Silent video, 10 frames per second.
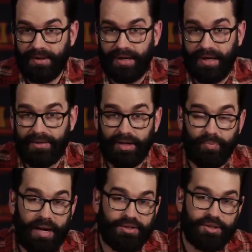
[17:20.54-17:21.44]
Uh, their
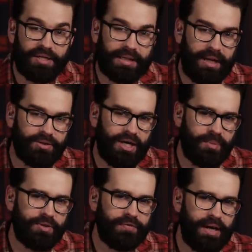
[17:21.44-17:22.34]
magic technology
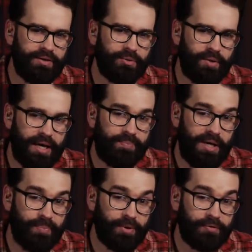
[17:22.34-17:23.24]
helps you find the right
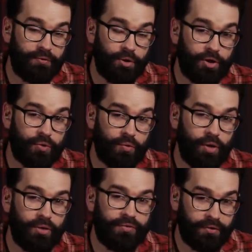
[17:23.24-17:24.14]
people for your
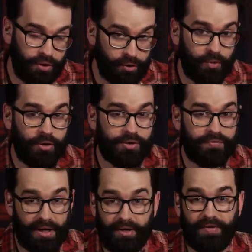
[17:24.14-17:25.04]
role for your roles
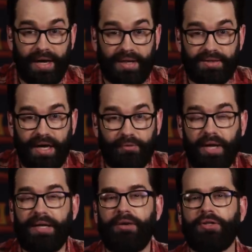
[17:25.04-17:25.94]
very fast. And
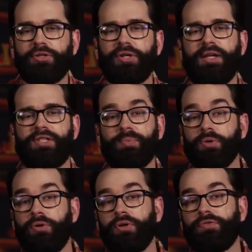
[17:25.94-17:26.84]
right now, you can try
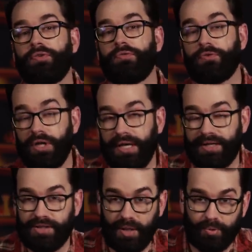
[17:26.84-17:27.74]
ZipRecruiter for free at
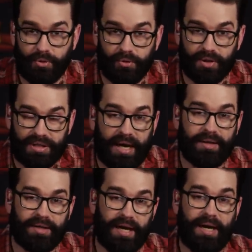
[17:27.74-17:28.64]

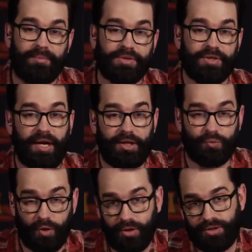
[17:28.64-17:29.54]

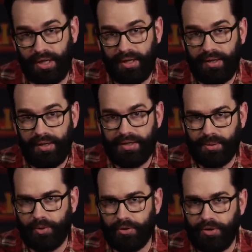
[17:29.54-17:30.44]
ZipRecruiter.com/Walsh.
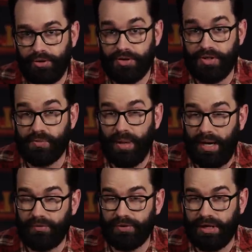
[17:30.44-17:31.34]
ZipRecruiter uses its
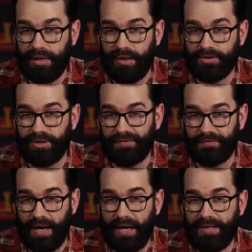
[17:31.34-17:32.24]
powerful technology to
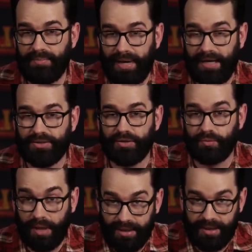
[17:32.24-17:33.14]
find and match the
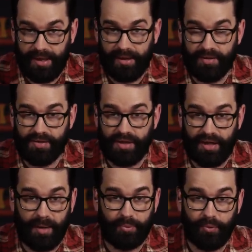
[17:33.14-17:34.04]
right candidates
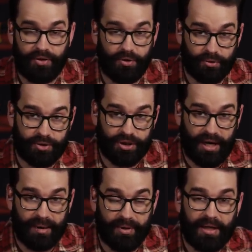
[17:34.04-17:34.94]
up with your
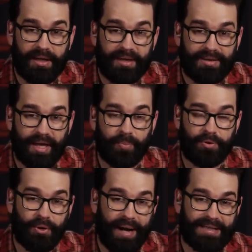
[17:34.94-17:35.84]
job. Then it
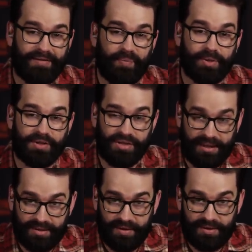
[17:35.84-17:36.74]
proactively
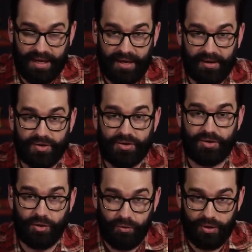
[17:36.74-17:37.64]
presents these candidates
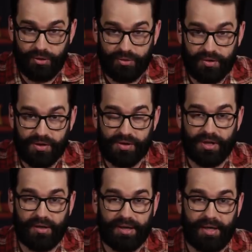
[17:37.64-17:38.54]
to you. So this is
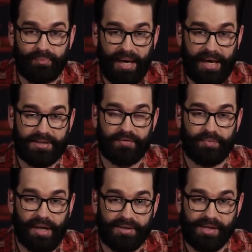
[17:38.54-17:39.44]
a, not a passive
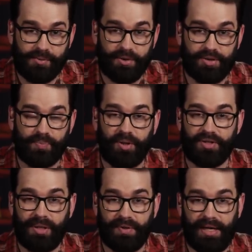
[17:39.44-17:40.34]
process where you're just putting
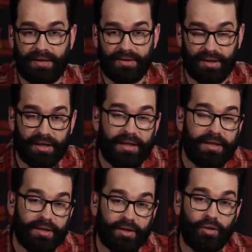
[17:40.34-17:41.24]
something out there.
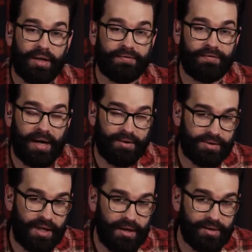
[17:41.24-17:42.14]
They're going to go out and find those
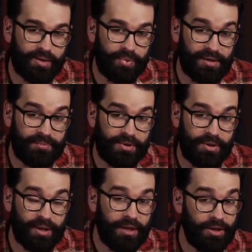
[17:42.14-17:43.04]
candidates and bring them to
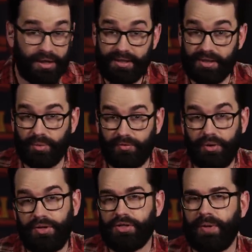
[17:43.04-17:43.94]
you. You can easily
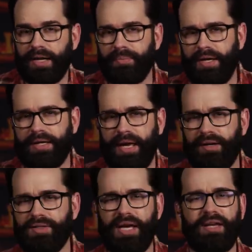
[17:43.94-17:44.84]
review these recommended
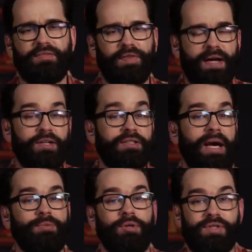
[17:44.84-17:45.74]
candidates and invite your
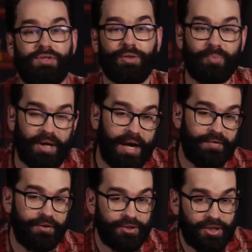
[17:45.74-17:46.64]
top choices to apply
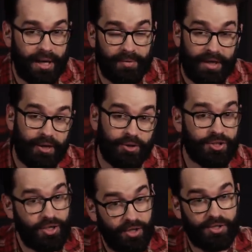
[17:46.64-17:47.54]
for your job, which
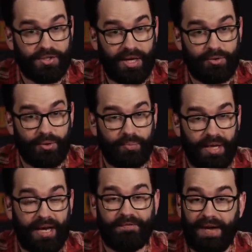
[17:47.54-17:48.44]
encourages them to
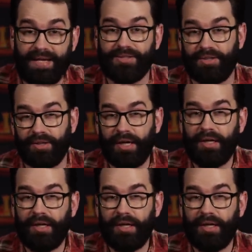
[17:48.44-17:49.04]
apply faster.